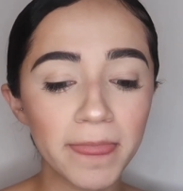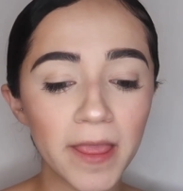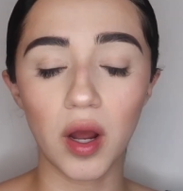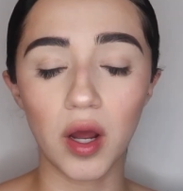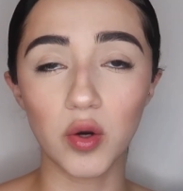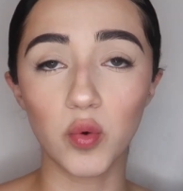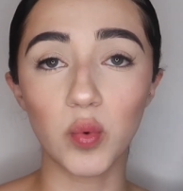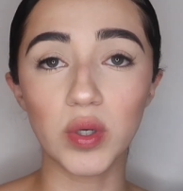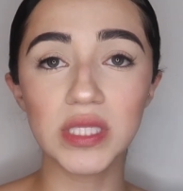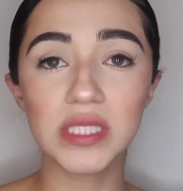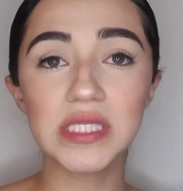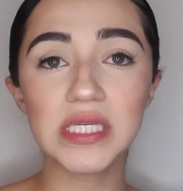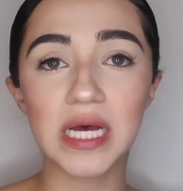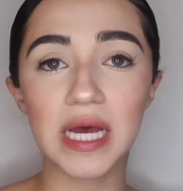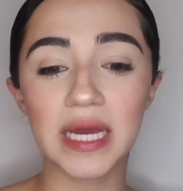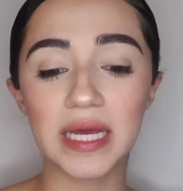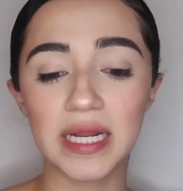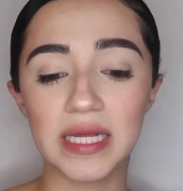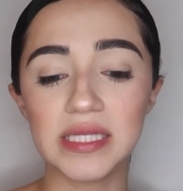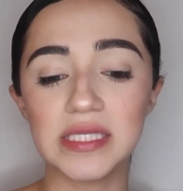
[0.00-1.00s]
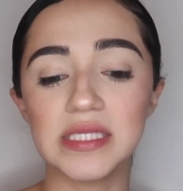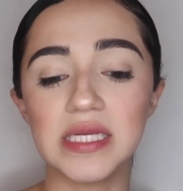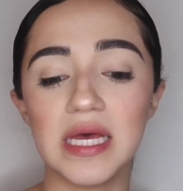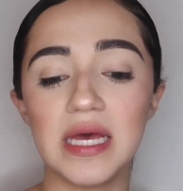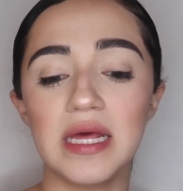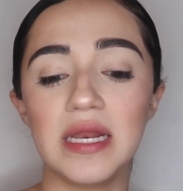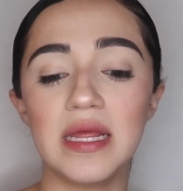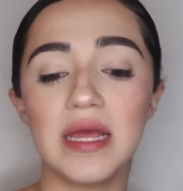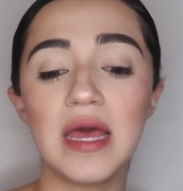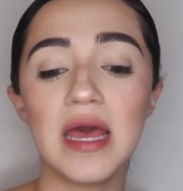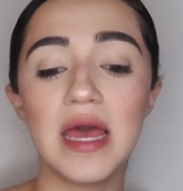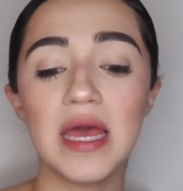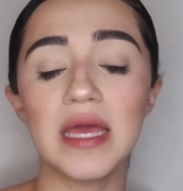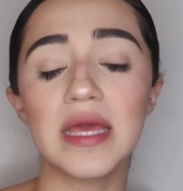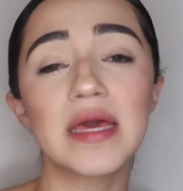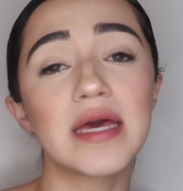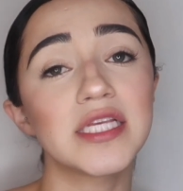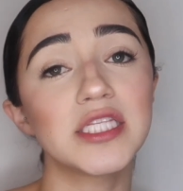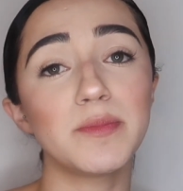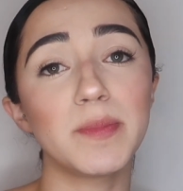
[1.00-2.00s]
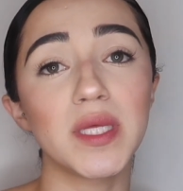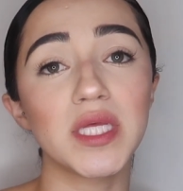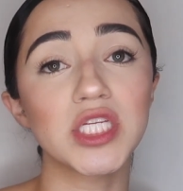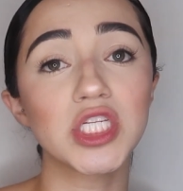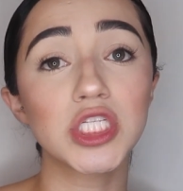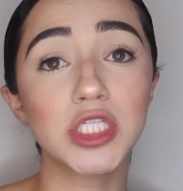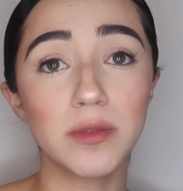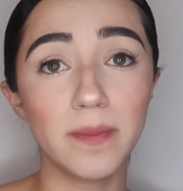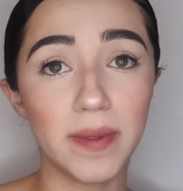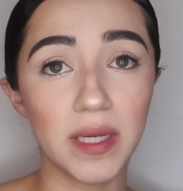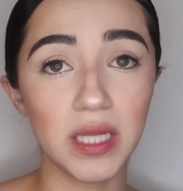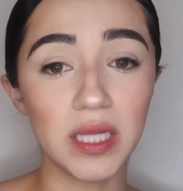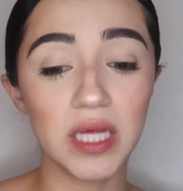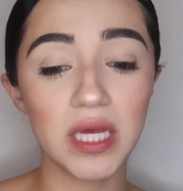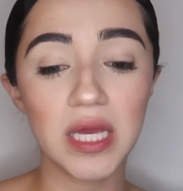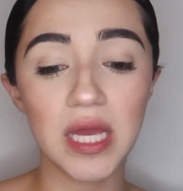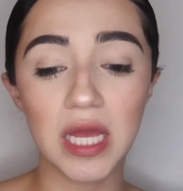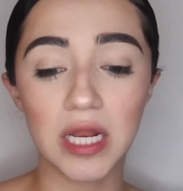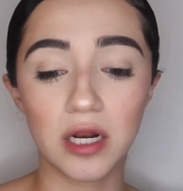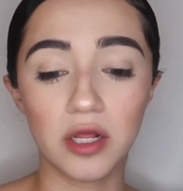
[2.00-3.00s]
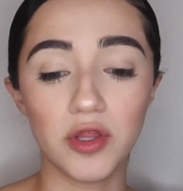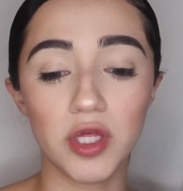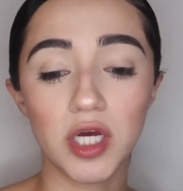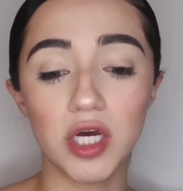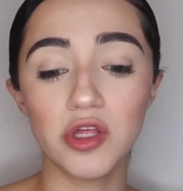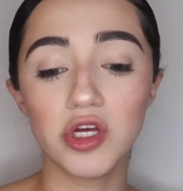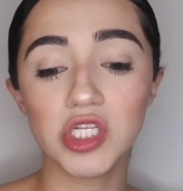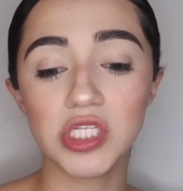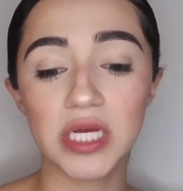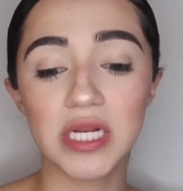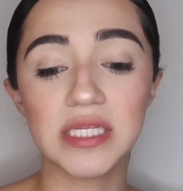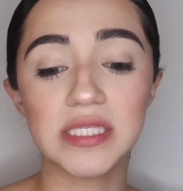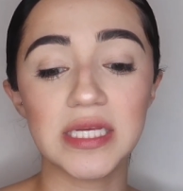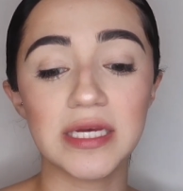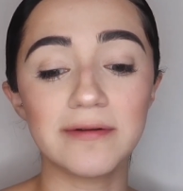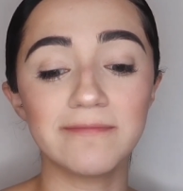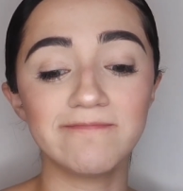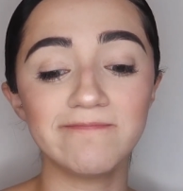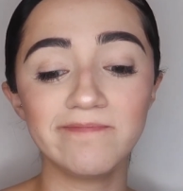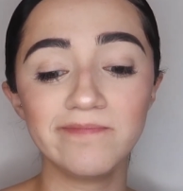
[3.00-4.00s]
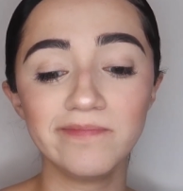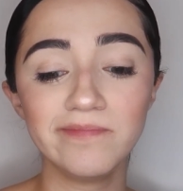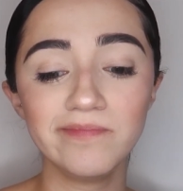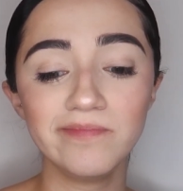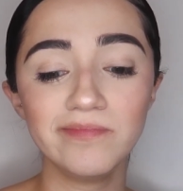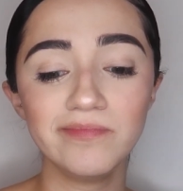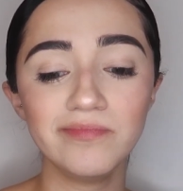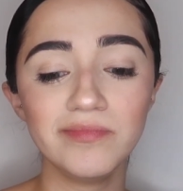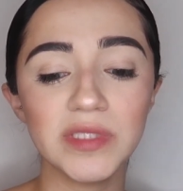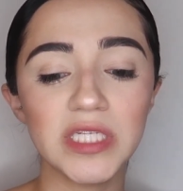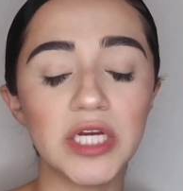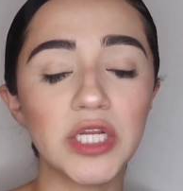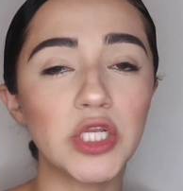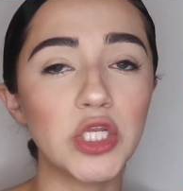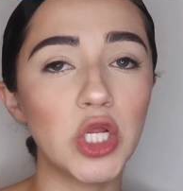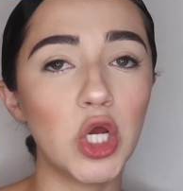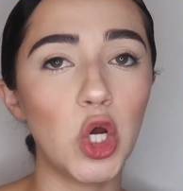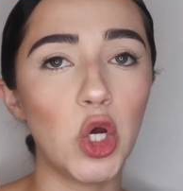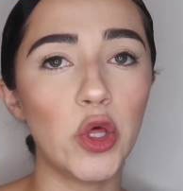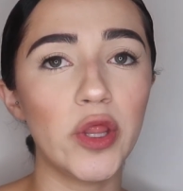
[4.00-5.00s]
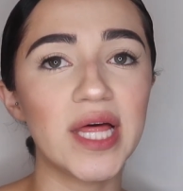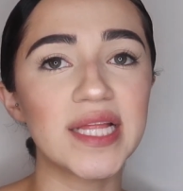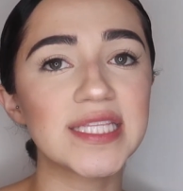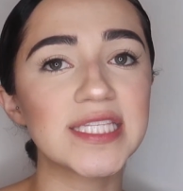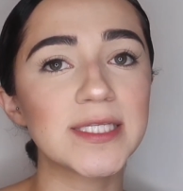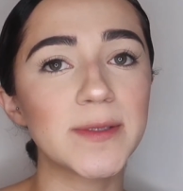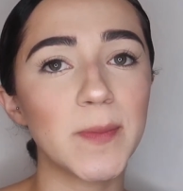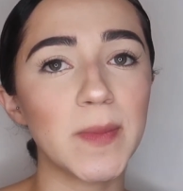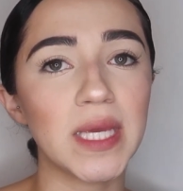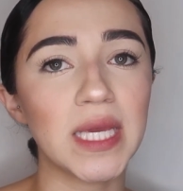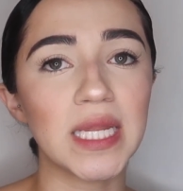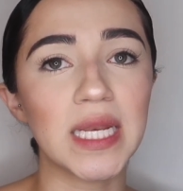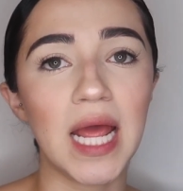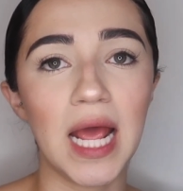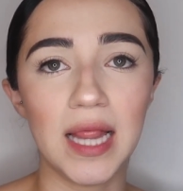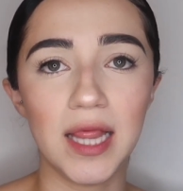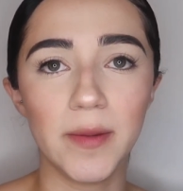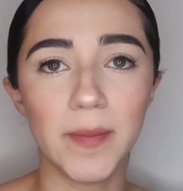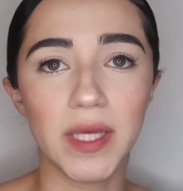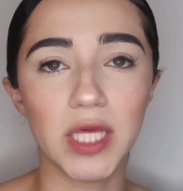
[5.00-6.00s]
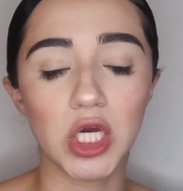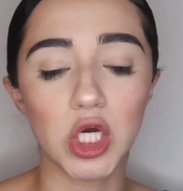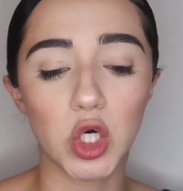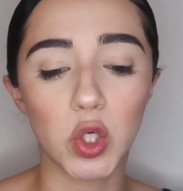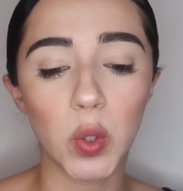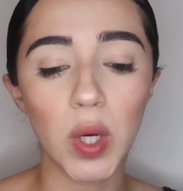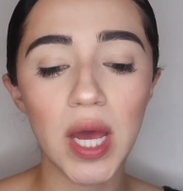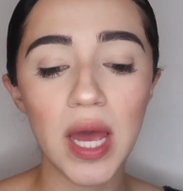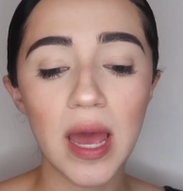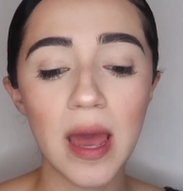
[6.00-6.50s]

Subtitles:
On one side it said, yes bitch, spill it, and on the other side it said, no, that's mean, LMAO.